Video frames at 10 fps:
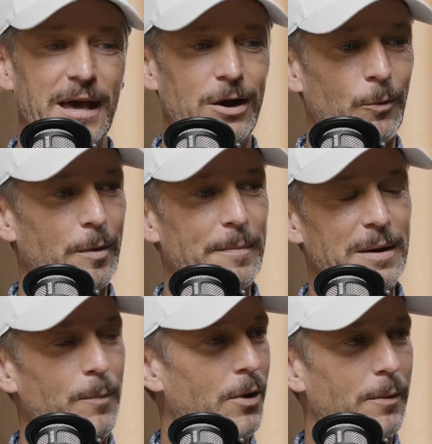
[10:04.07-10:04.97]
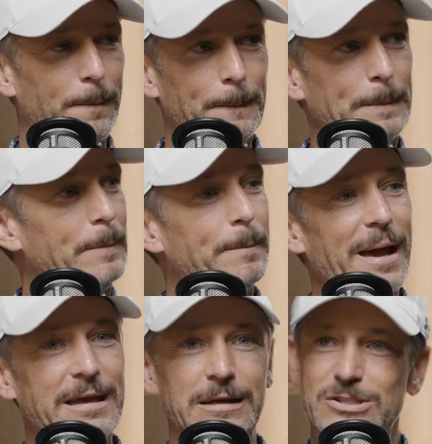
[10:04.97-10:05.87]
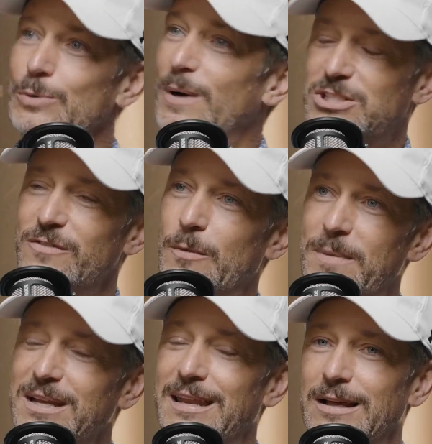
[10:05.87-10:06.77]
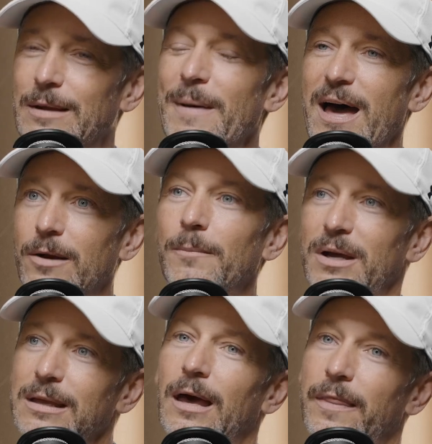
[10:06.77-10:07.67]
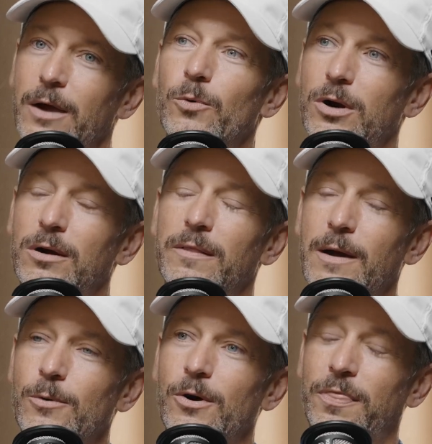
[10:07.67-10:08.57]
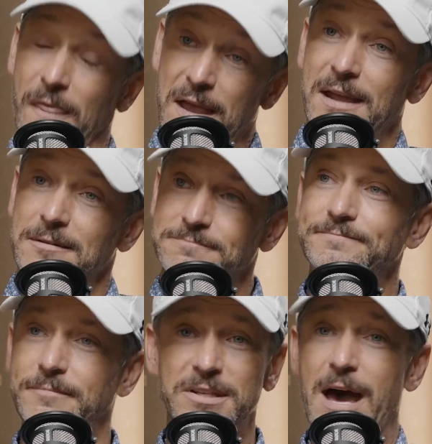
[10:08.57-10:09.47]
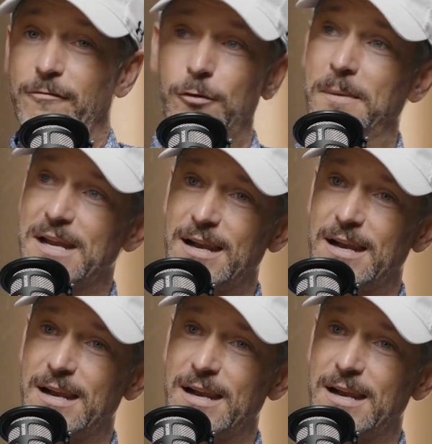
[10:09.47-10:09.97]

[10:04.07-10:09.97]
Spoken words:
I don't remember making too much of a big deal about them, but yeah, they were a thing, but not for me.